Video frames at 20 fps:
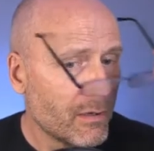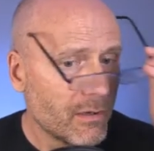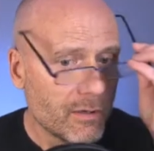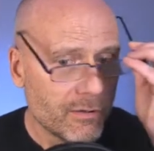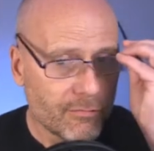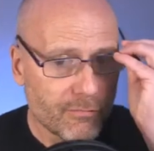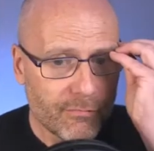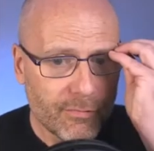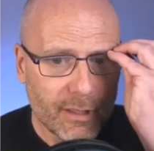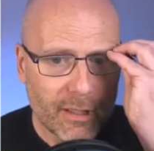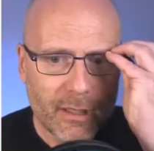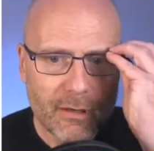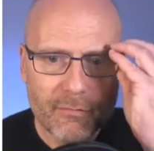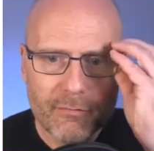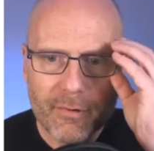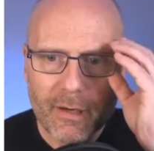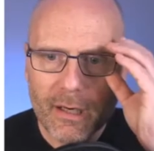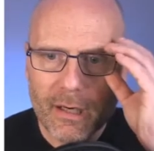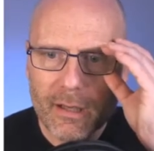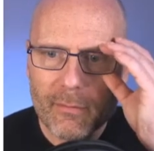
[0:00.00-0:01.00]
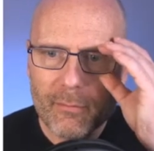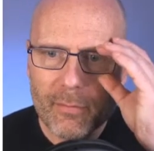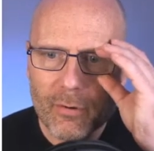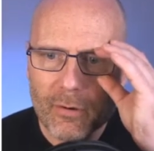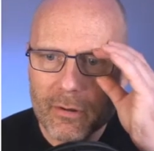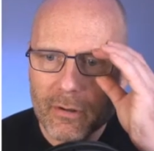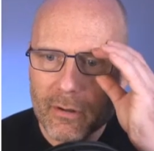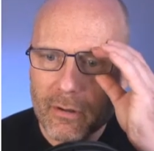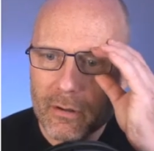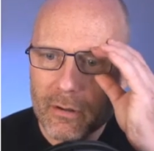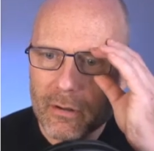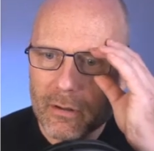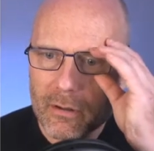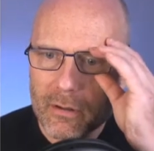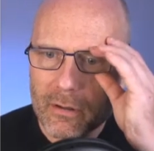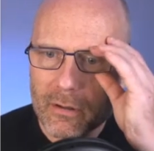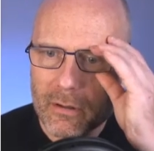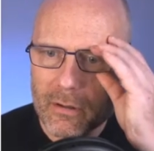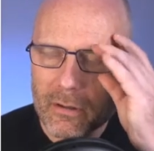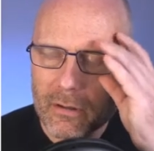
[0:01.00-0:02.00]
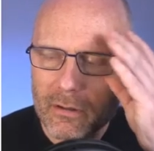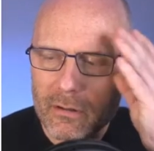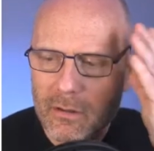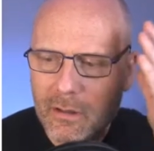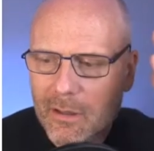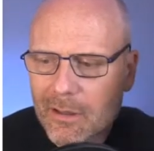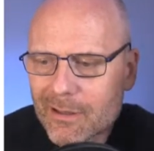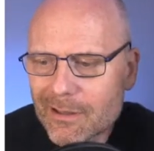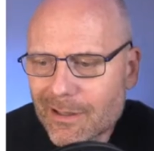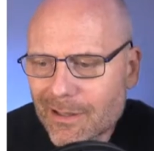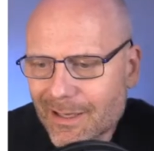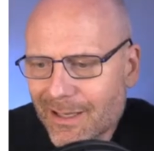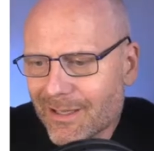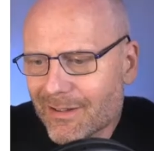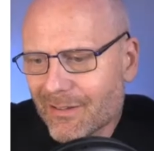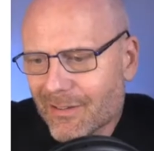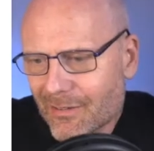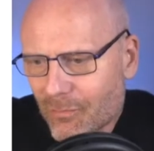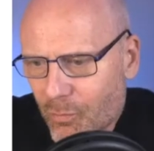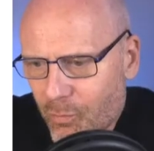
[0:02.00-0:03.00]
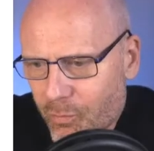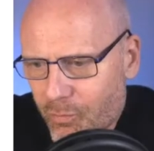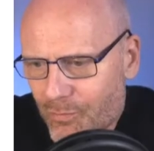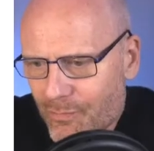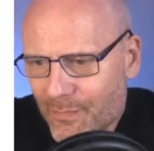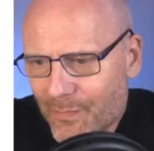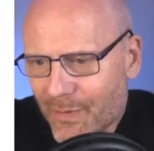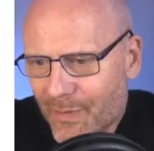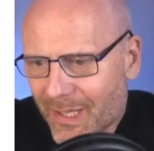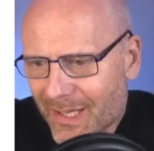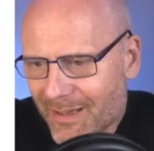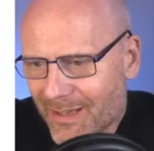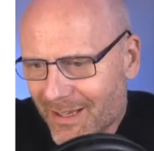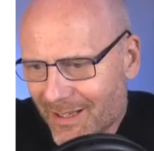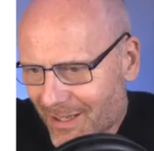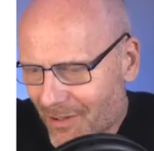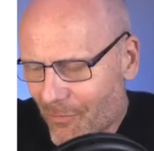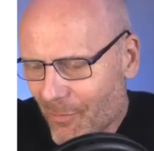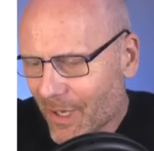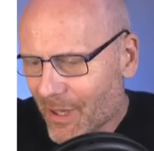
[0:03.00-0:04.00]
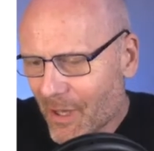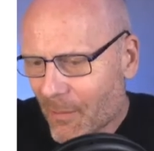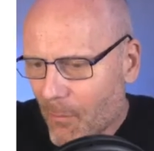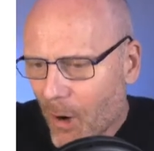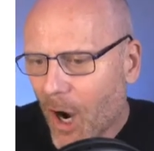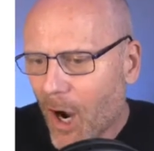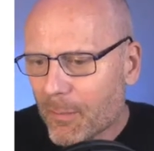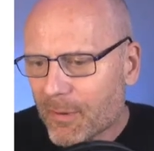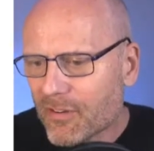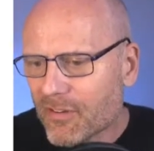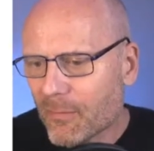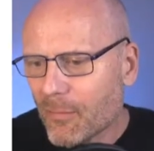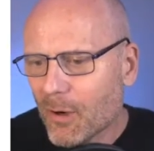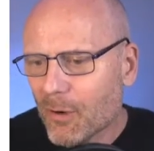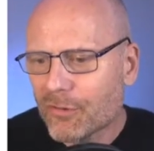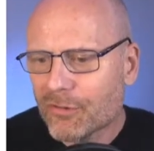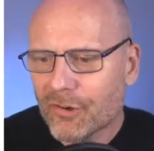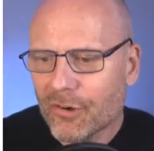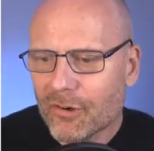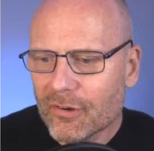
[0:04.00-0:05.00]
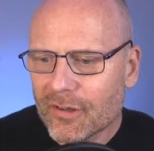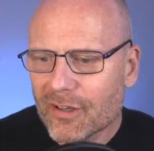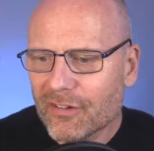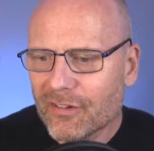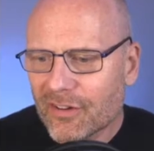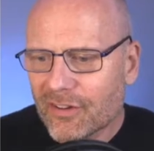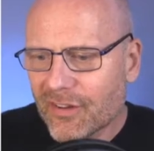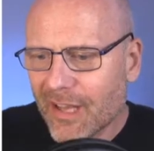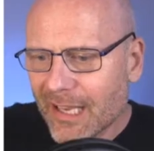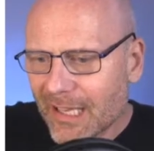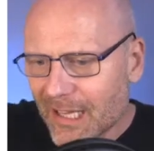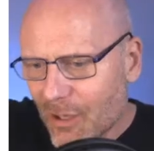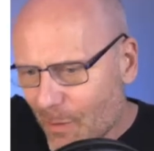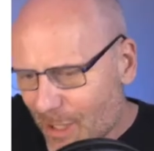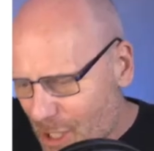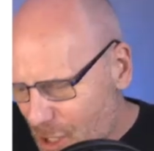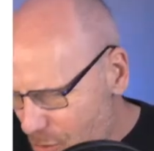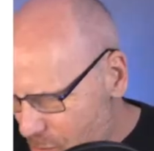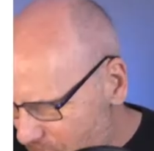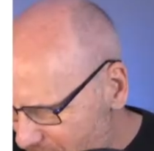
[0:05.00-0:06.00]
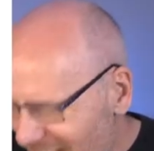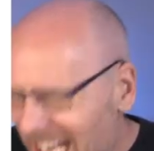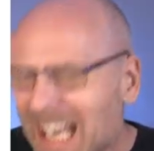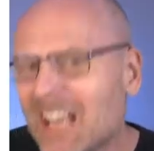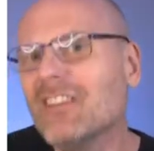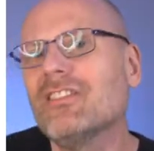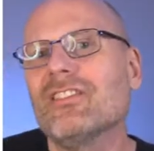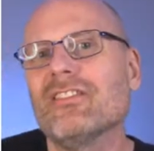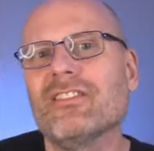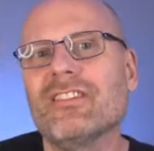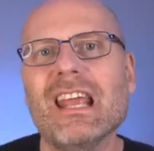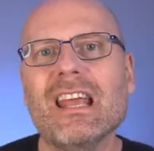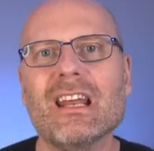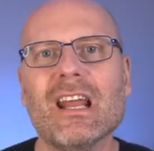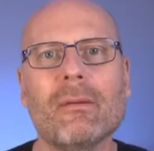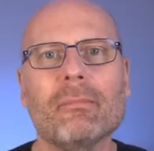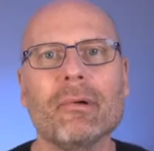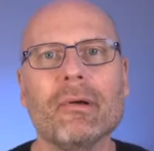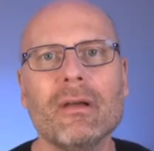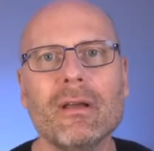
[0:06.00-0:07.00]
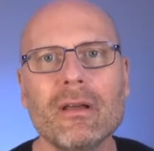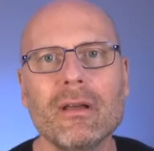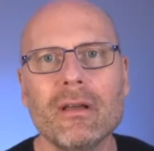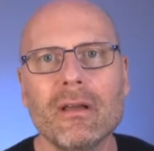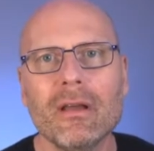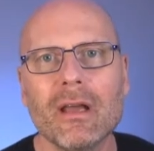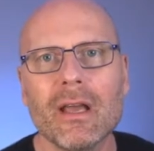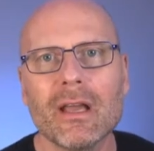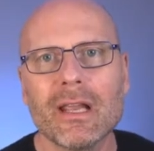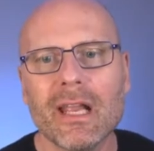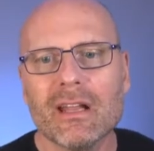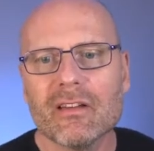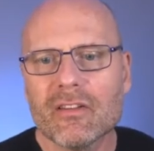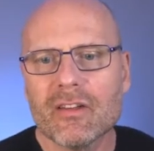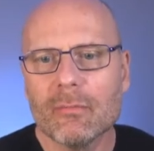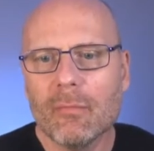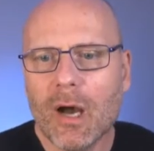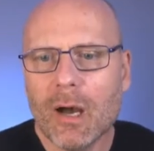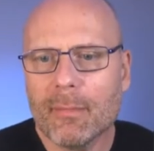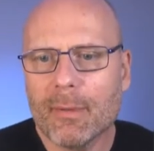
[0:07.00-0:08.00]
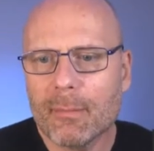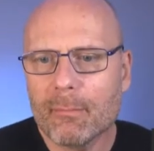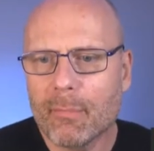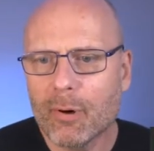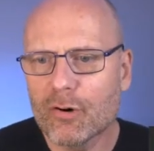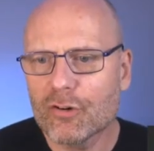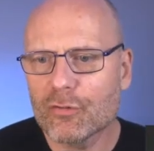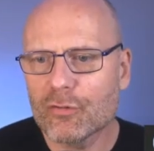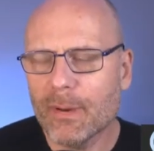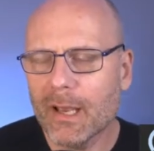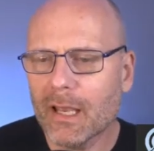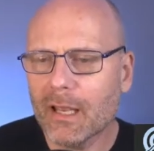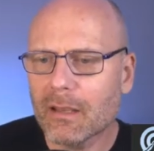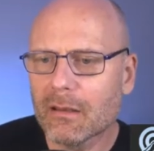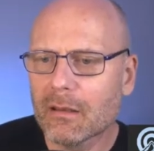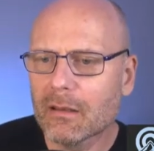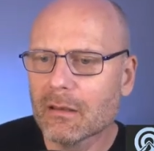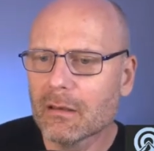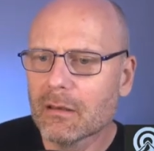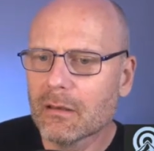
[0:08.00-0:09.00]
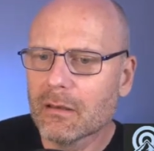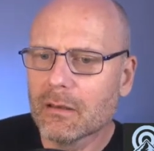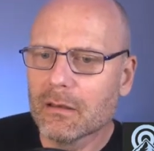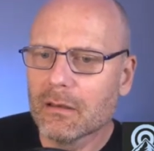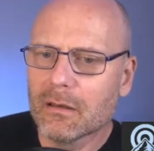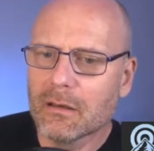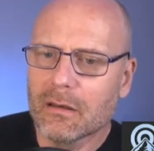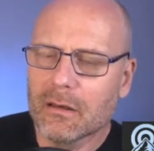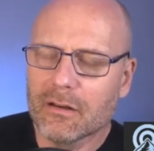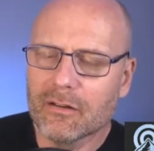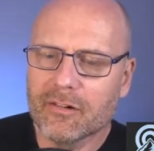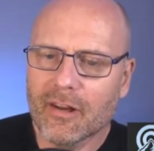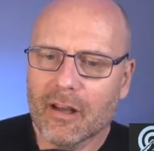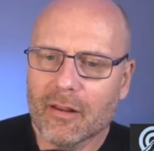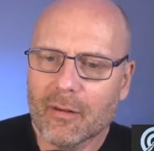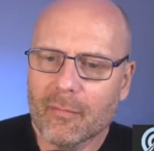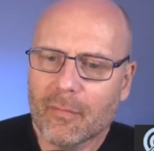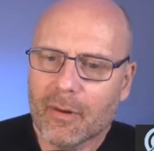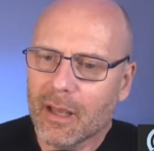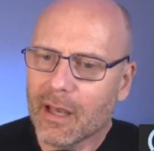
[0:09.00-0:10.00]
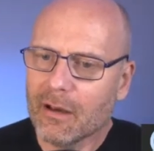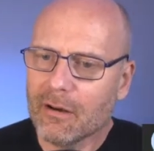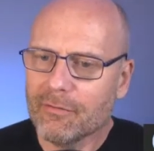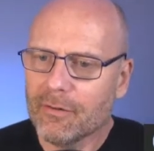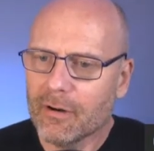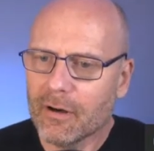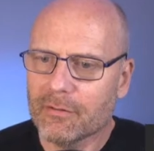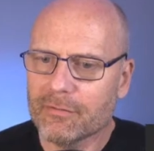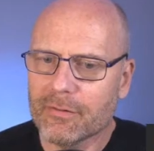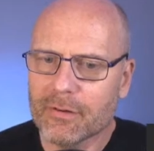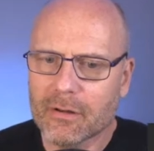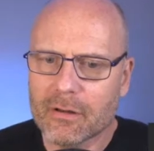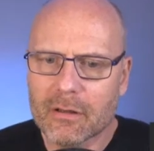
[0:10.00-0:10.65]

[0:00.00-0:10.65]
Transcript: Really, really important. It's when the mob is the most certain is exactly when you need to stand up against the mob and push back and tell them to F off.